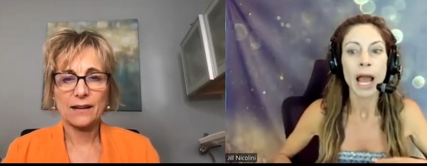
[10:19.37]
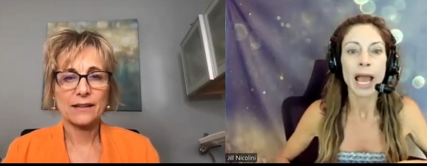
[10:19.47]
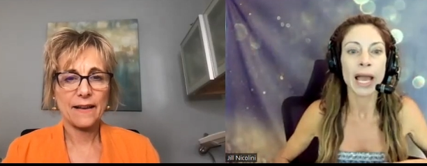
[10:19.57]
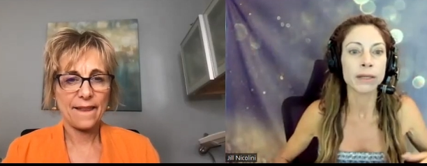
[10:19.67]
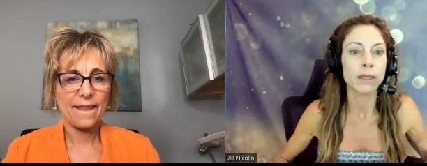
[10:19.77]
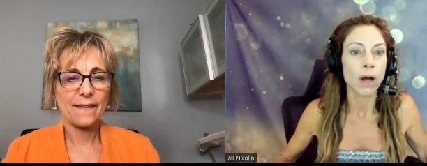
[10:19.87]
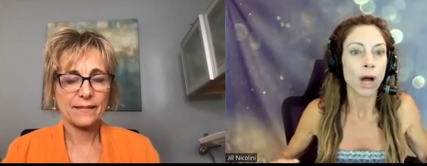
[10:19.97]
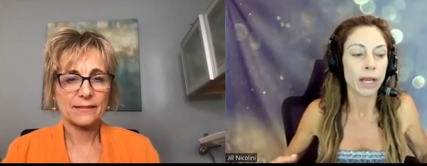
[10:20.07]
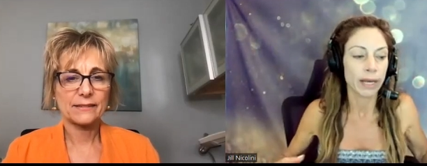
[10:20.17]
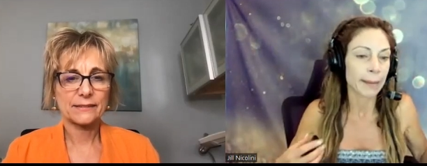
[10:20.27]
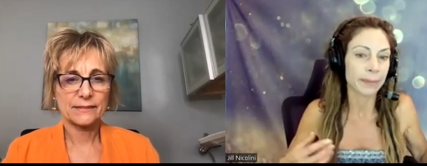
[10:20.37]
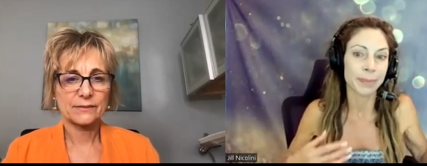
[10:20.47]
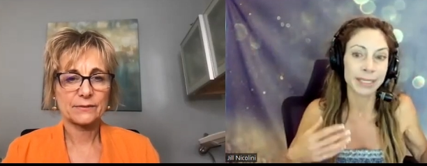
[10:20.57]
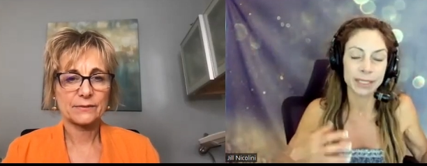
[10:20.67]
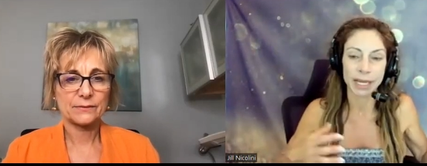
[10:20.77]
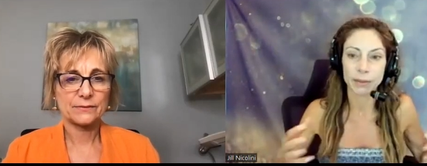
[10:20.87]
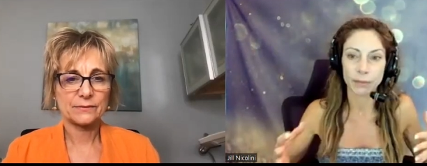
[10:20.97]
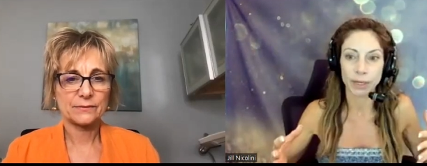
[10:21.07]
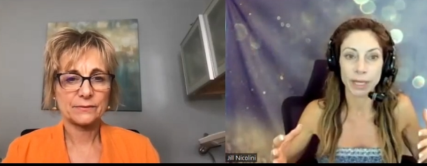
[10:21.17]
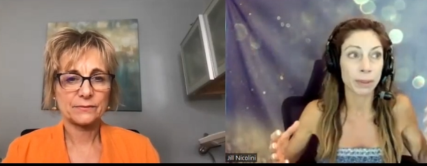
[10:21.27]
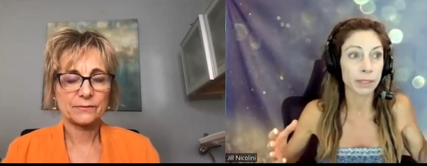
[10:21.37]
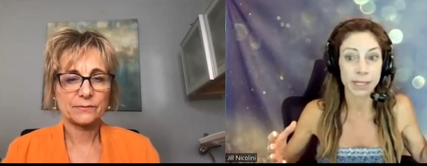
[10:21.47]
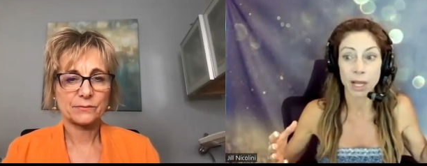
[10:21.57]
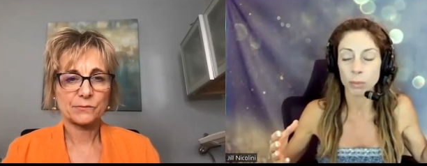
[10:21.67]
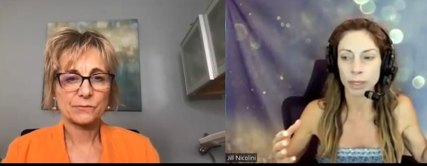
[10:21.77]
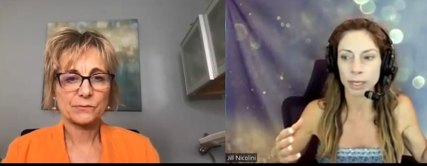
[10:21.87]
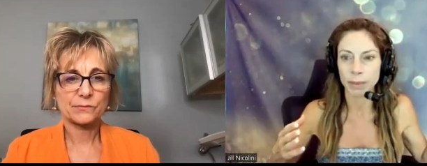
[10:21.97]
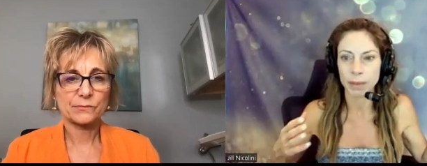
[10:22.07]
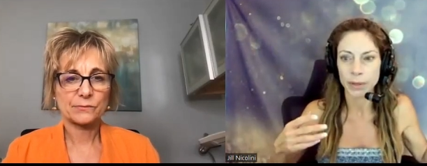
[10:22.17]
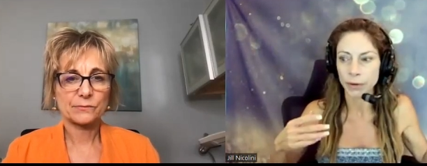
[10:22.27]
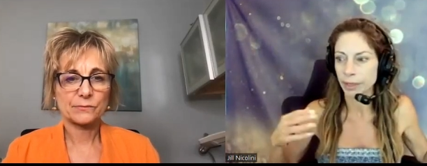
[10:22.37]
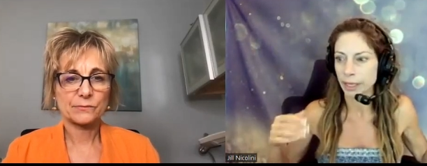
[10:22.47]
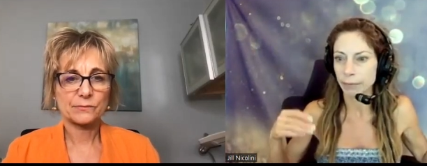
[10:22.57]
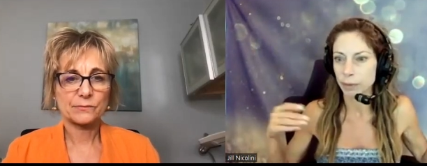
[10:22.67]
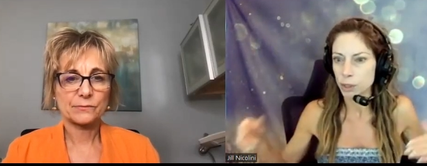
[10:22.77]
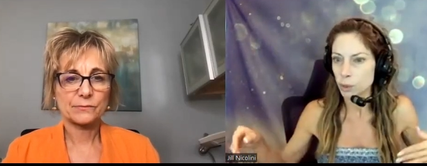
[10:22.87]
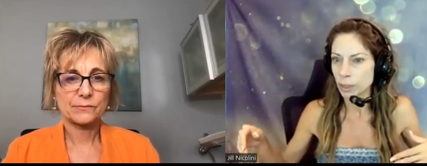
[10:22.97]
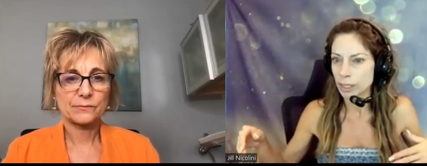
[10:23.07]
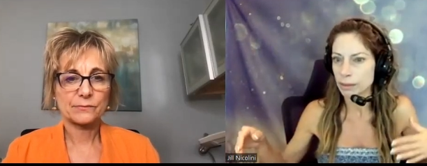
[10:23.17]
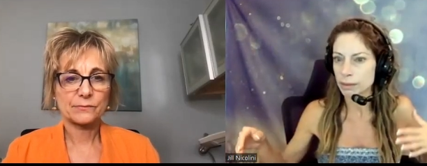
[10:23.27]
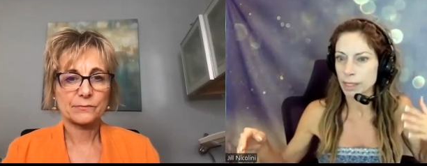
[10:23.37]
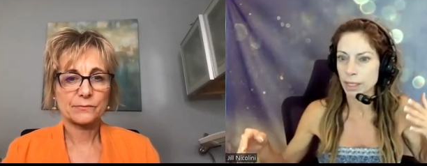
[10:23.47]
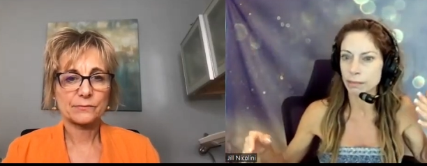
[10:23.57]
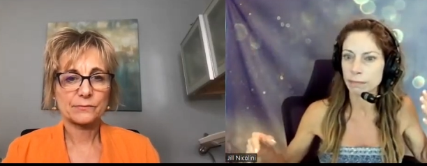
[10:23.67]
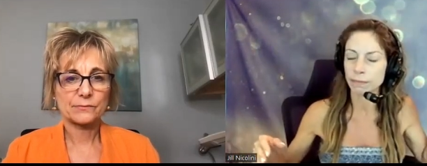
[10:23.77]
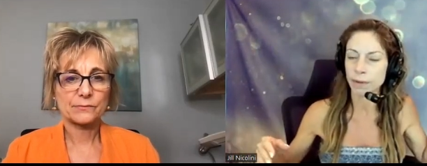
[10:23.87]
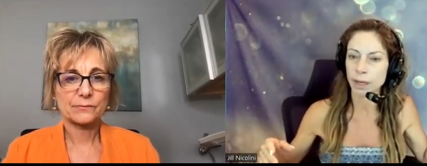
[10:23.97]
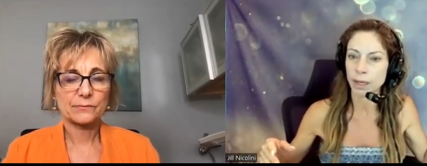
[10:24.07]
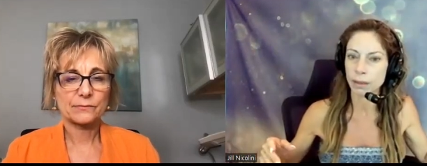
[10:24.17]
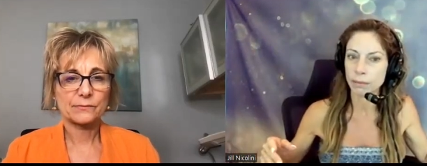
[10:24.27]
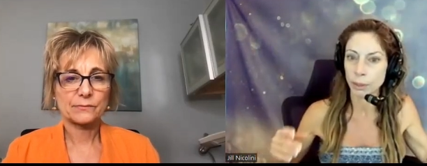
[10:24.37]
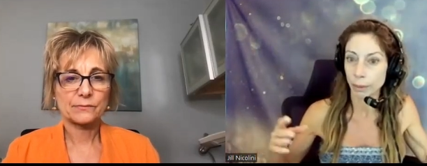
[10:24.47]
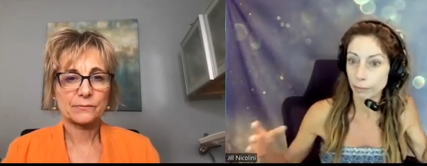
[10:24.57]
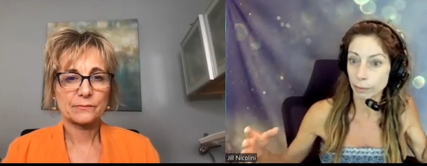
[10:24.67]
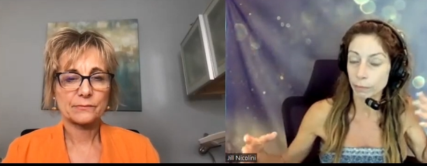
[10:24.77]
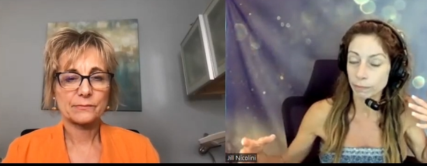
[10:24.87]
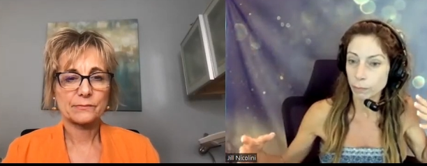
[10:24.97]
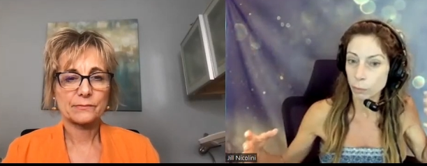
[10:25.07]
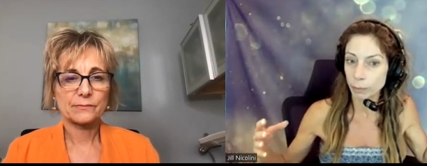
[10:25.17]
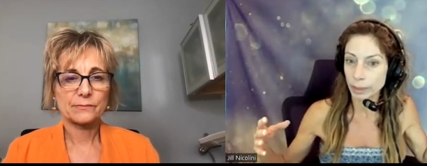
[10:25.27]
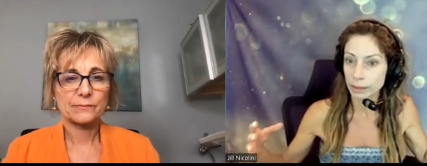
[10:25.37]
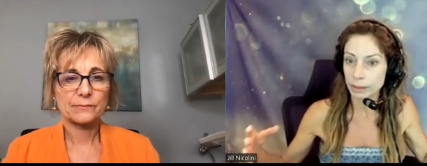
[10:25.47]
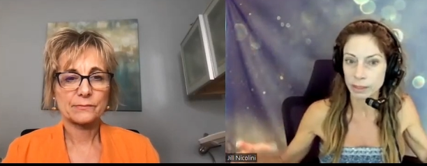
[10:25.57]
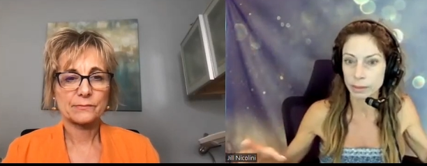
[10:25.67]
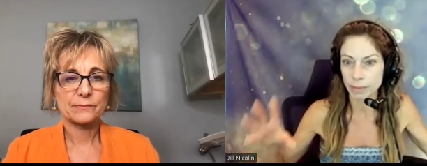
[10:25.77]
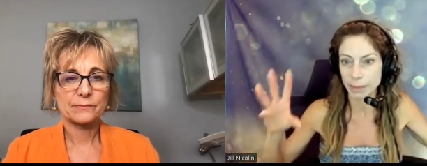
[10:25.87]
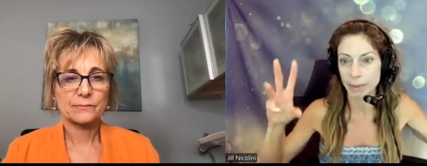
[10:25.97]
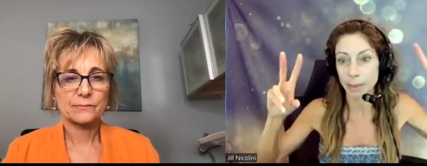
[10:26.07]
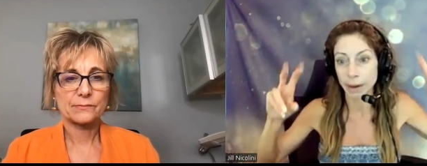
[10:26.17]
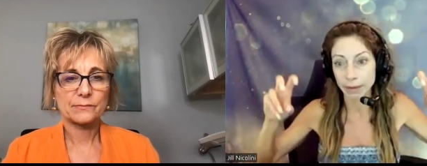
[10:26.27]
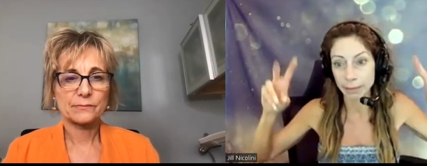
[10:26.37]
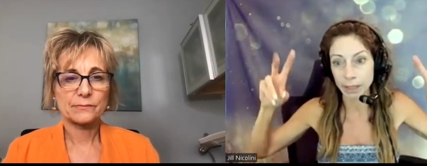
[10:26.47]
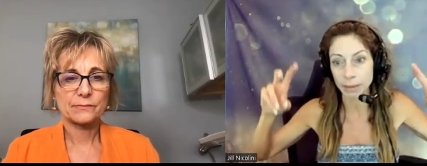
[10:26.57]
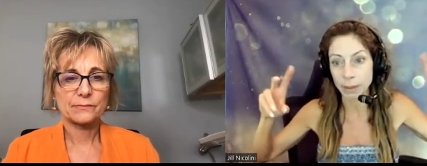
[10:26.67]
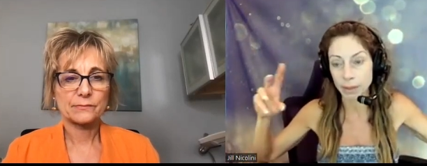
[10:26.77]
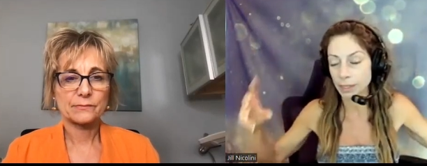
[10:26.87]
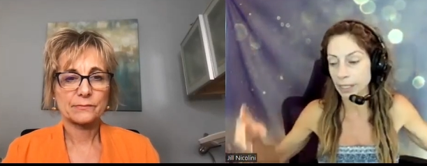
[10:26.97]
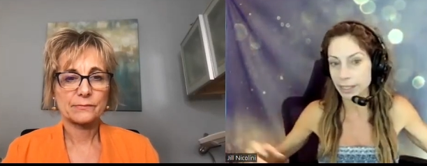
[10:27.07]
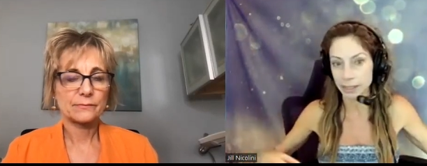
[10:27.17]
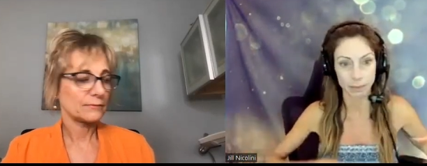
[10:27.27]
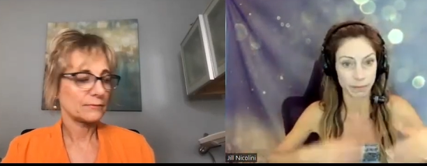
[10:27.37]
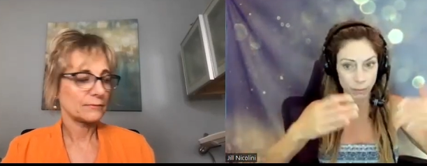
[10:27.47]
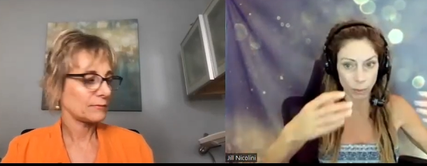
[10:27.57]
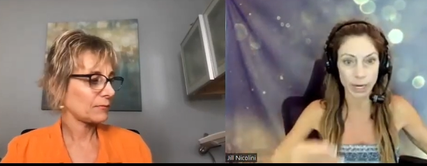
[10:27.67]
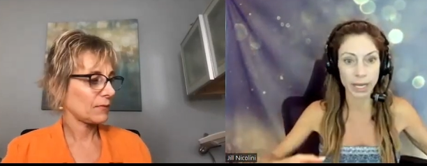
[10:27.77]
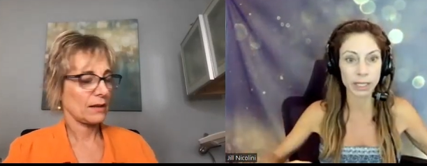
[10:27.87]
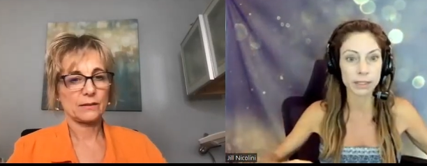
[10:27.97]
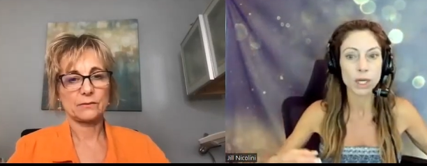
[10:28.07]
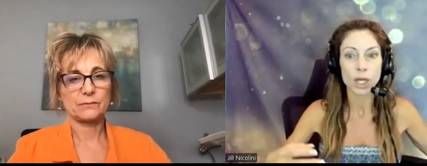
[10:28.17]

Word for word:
Speaker 1: And it happened to be day three. Plus, now I'm getting my period like every two weeks instead of, uh, you know, every four weeks. It's maybe perimenopause, I guess, beforehand.